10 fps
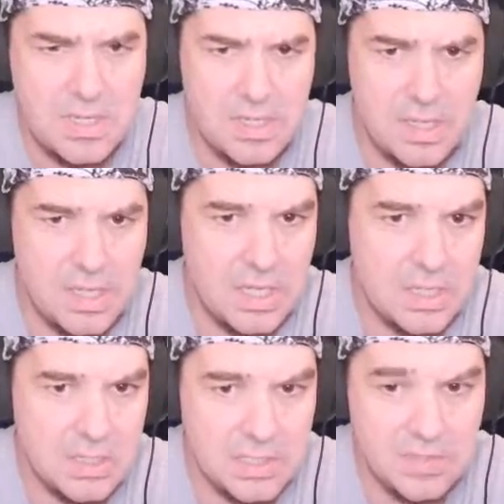
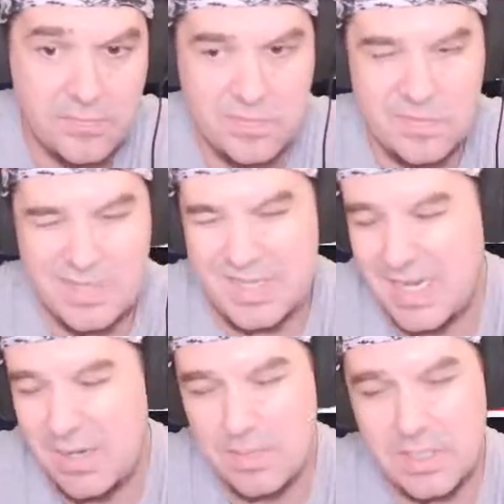And if I
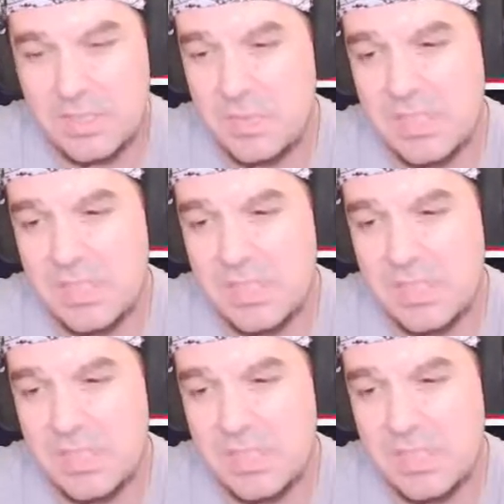doubt, like, speed